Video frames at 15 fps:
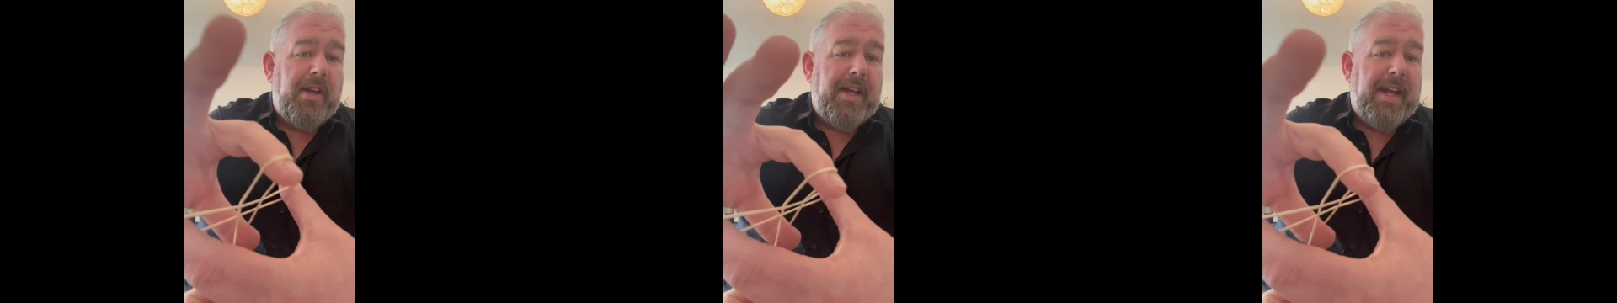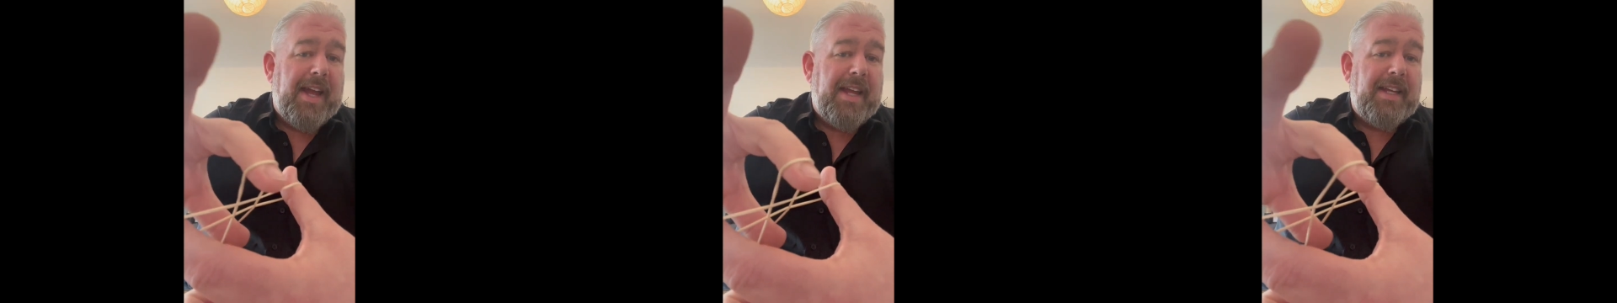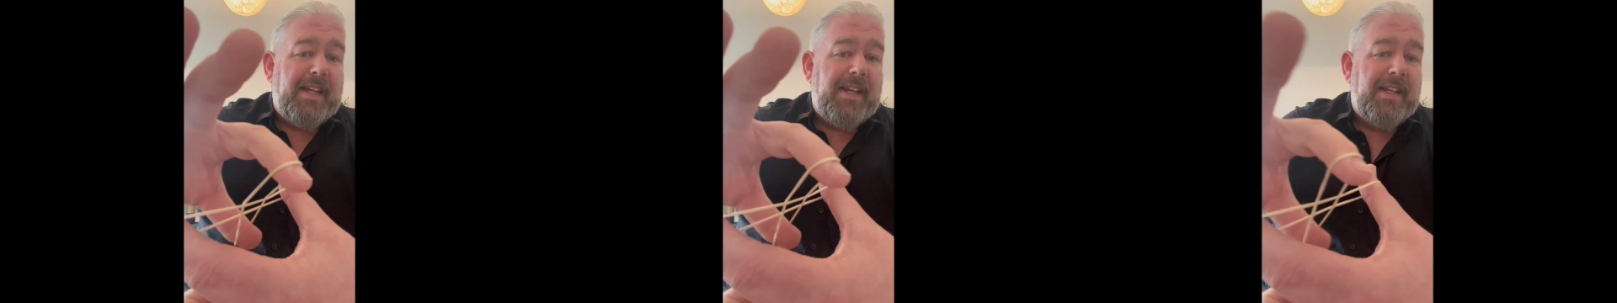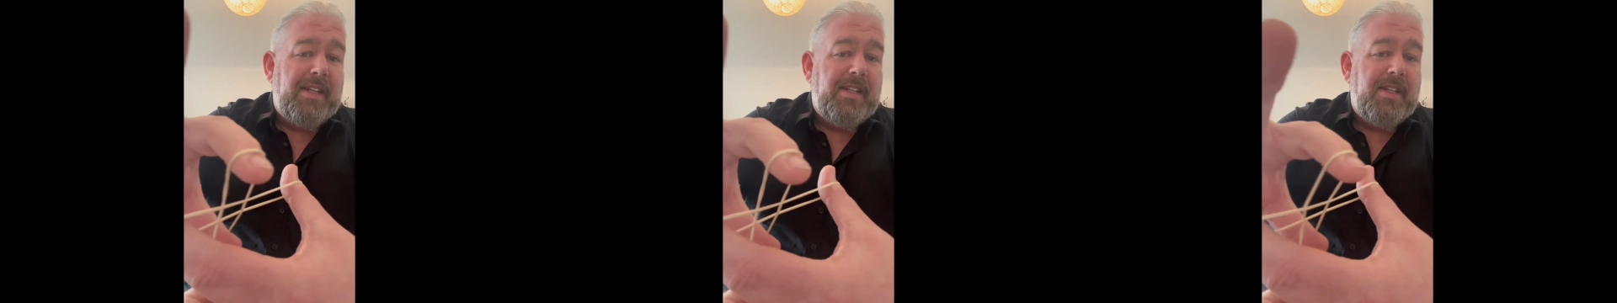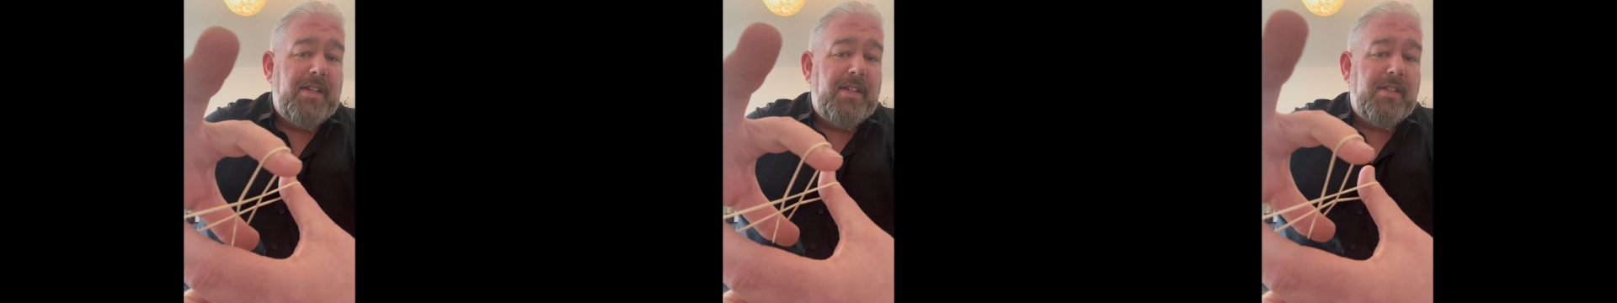angle it
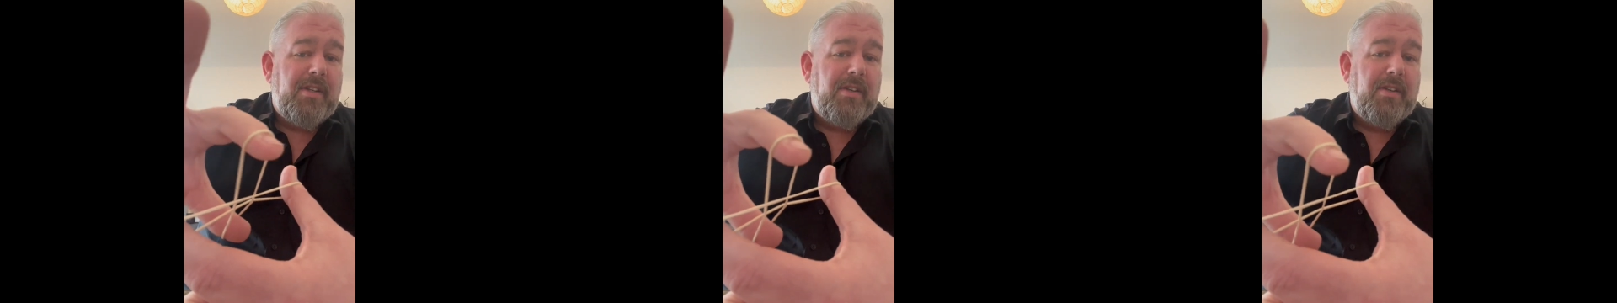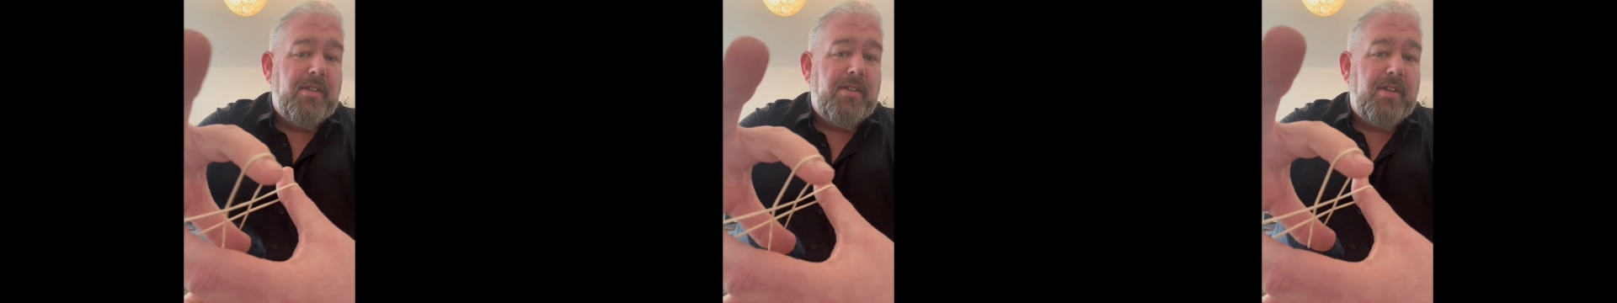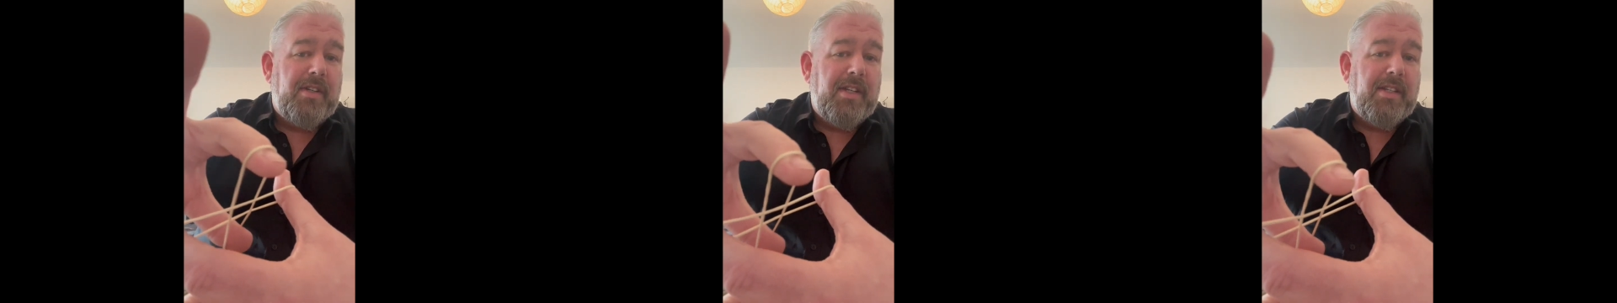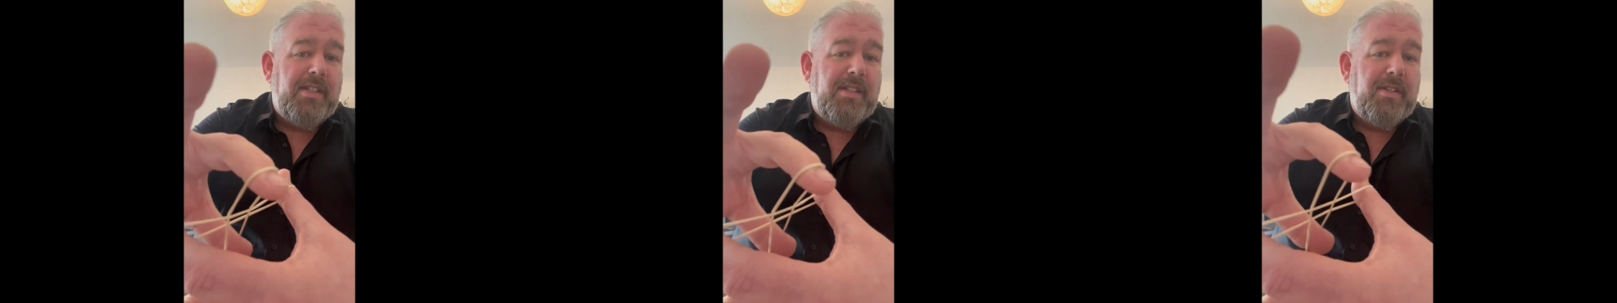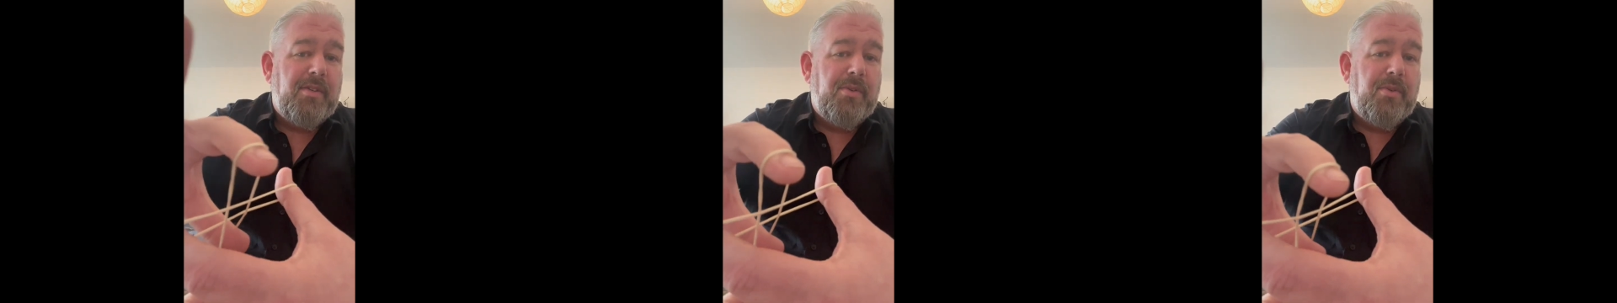so it looks like it's
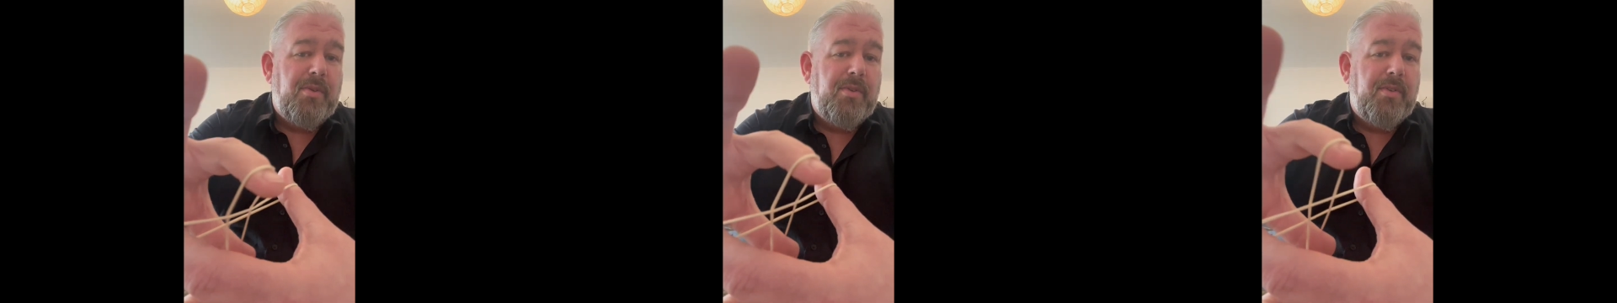still